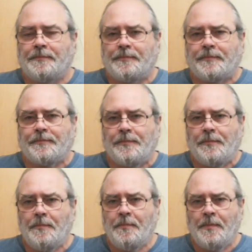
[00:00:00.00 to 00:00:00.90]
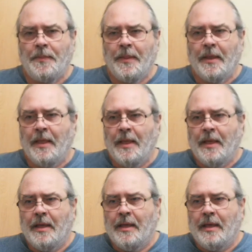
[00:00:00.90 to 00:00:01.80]

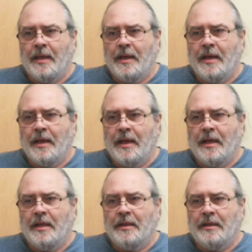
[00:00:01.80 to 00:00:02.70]
(no one is talking)